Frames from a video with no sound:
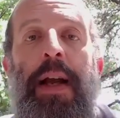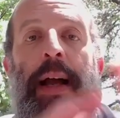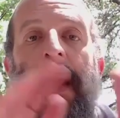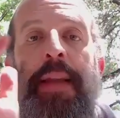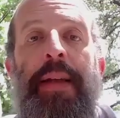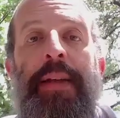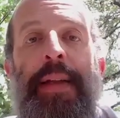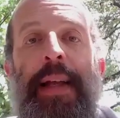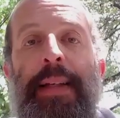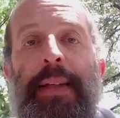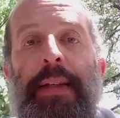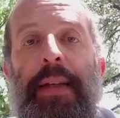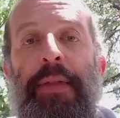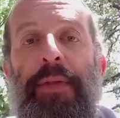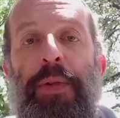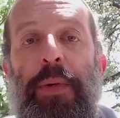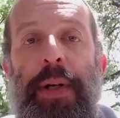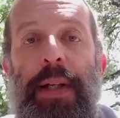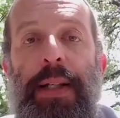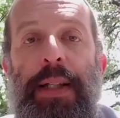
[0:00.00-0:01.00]
And in
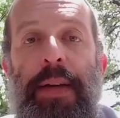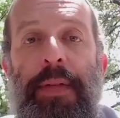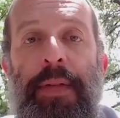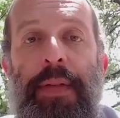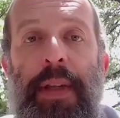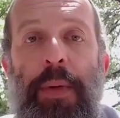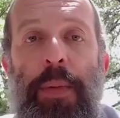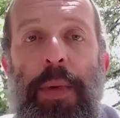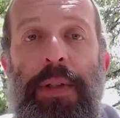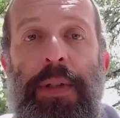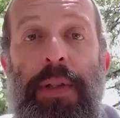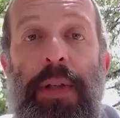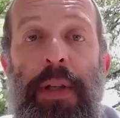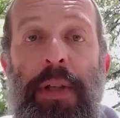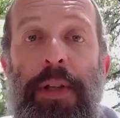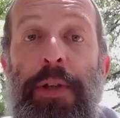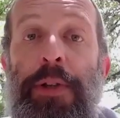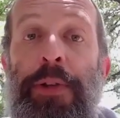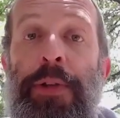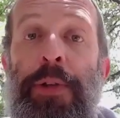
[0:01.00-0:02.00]
1947, they went to
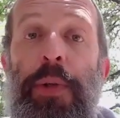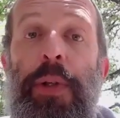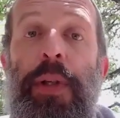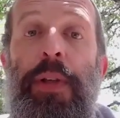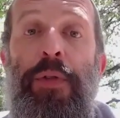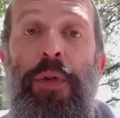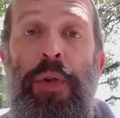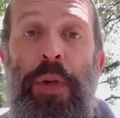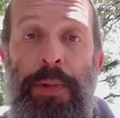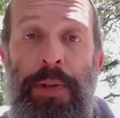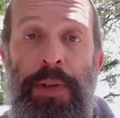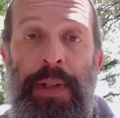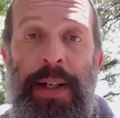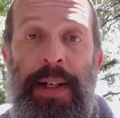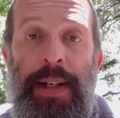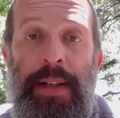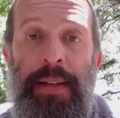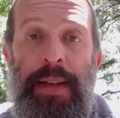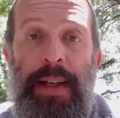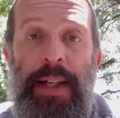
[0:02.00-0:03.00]
the newly formed
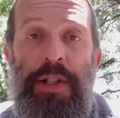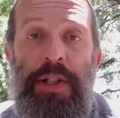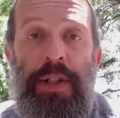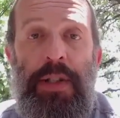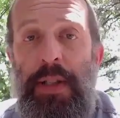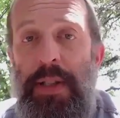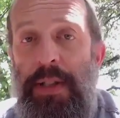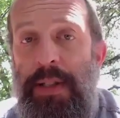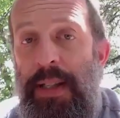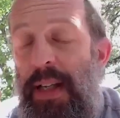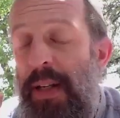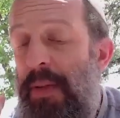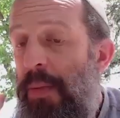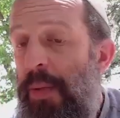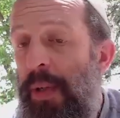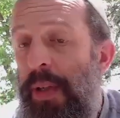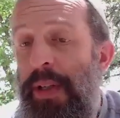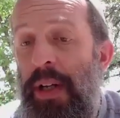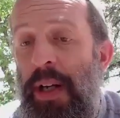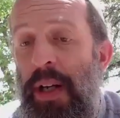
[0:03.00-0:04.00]
United Nations and said,
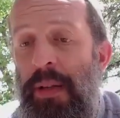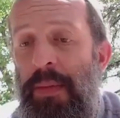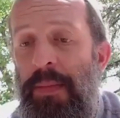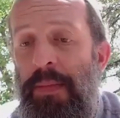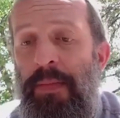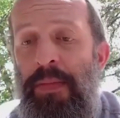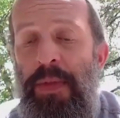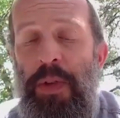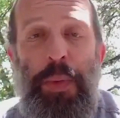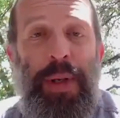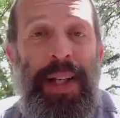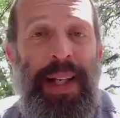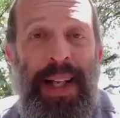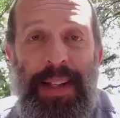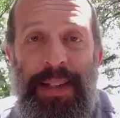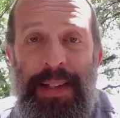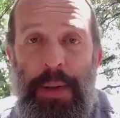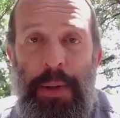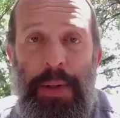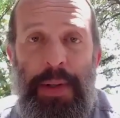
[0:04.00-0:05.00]
"We're done. We
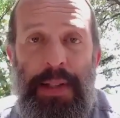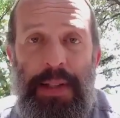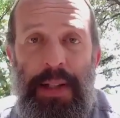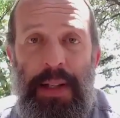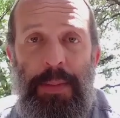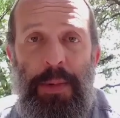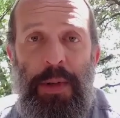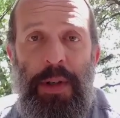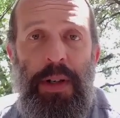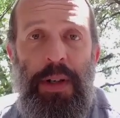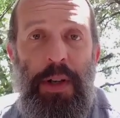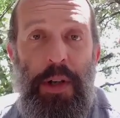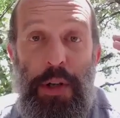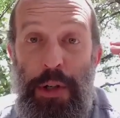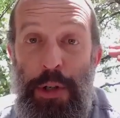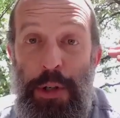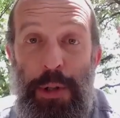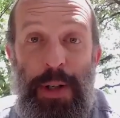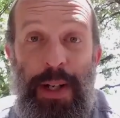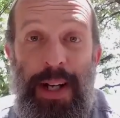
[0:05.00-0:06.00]
can't deal with this anymore.
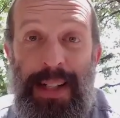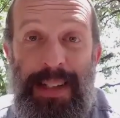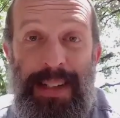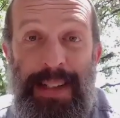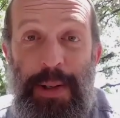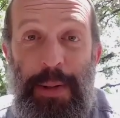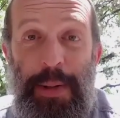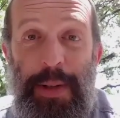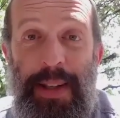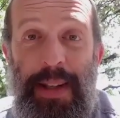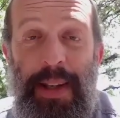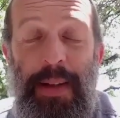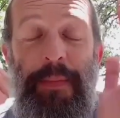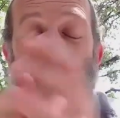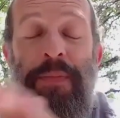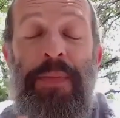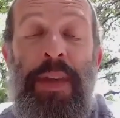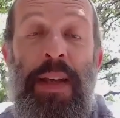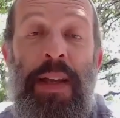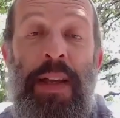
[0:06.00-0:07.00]
You guys deal with it."
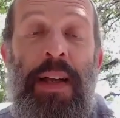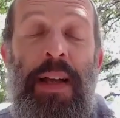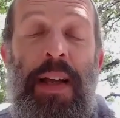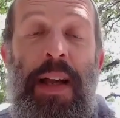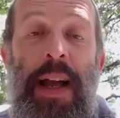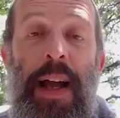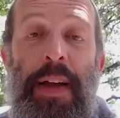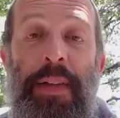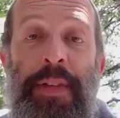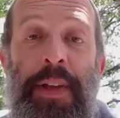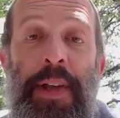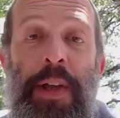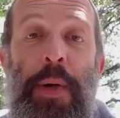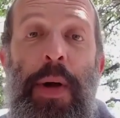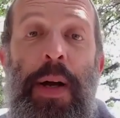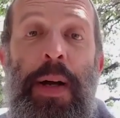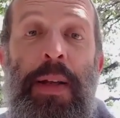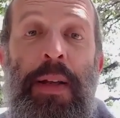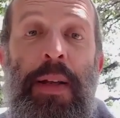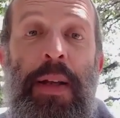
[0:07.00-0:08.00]
And the
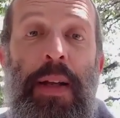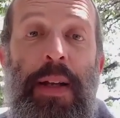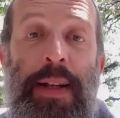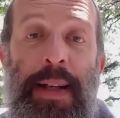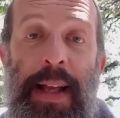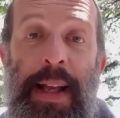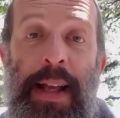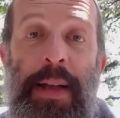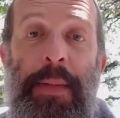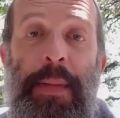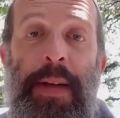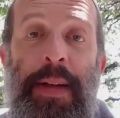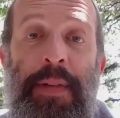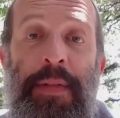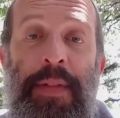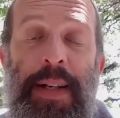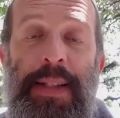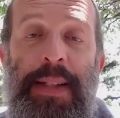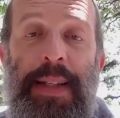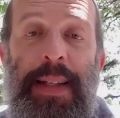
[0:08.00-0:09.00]
UN came,
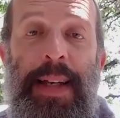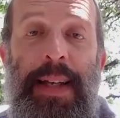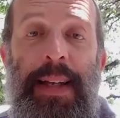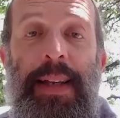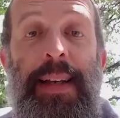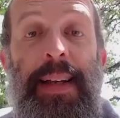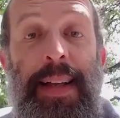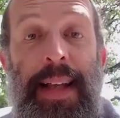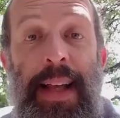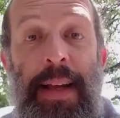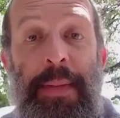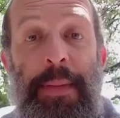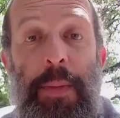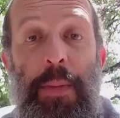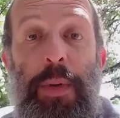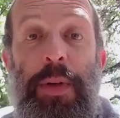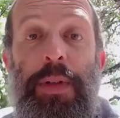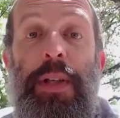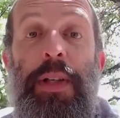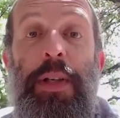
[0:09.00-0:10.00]
investigated, and came
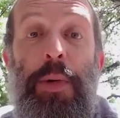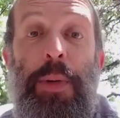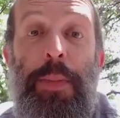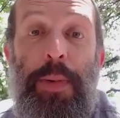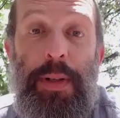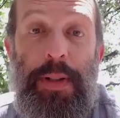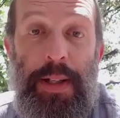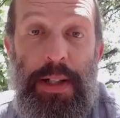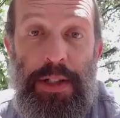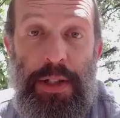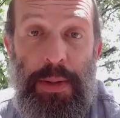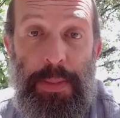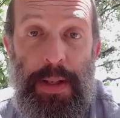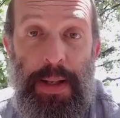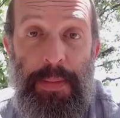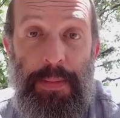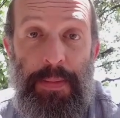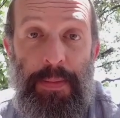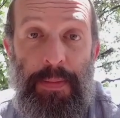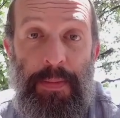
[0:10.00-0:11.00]
up with the UN Partition
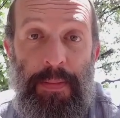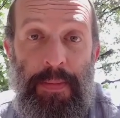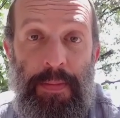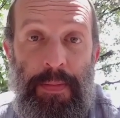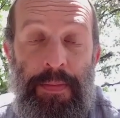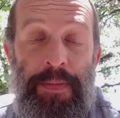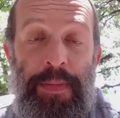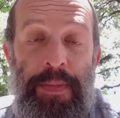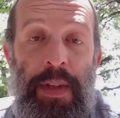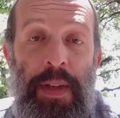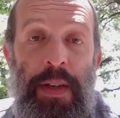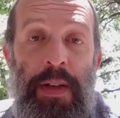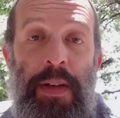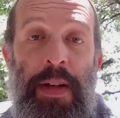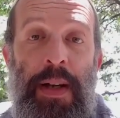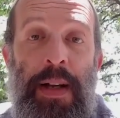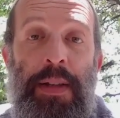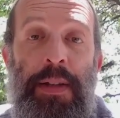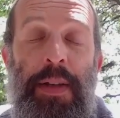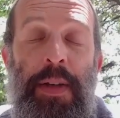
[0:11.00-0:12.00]
Plan.
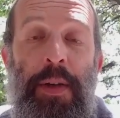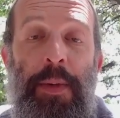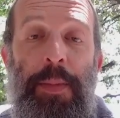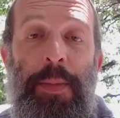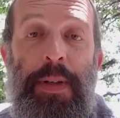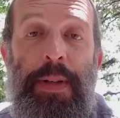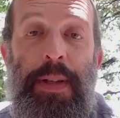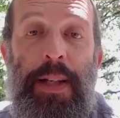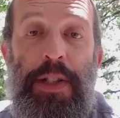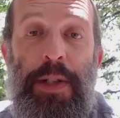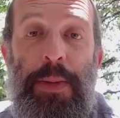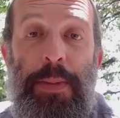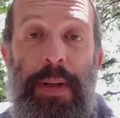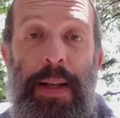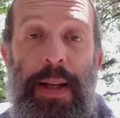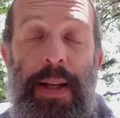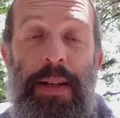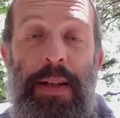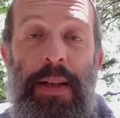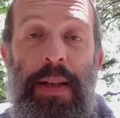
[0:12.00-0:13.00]
right? The UN partition
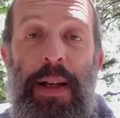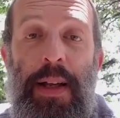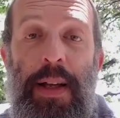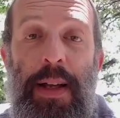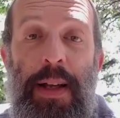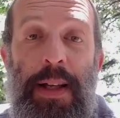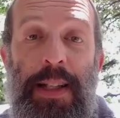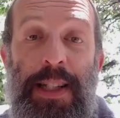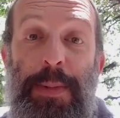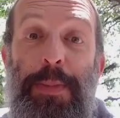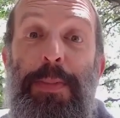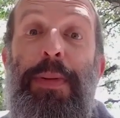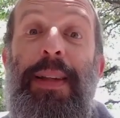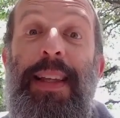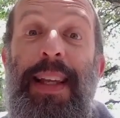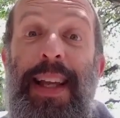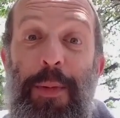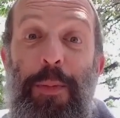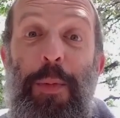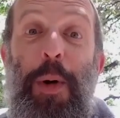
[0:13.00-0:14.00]
plan
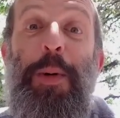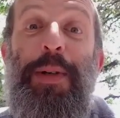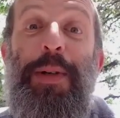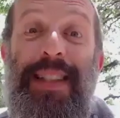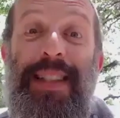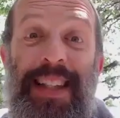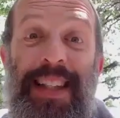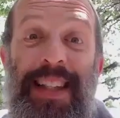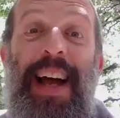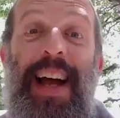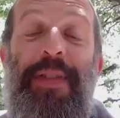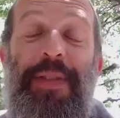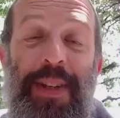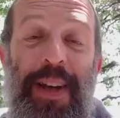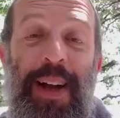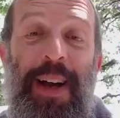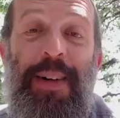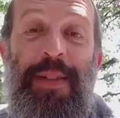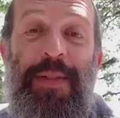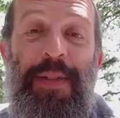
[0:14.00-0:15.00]
split what was left
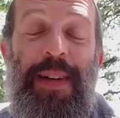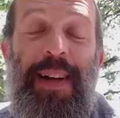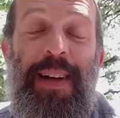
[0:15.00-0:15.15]
of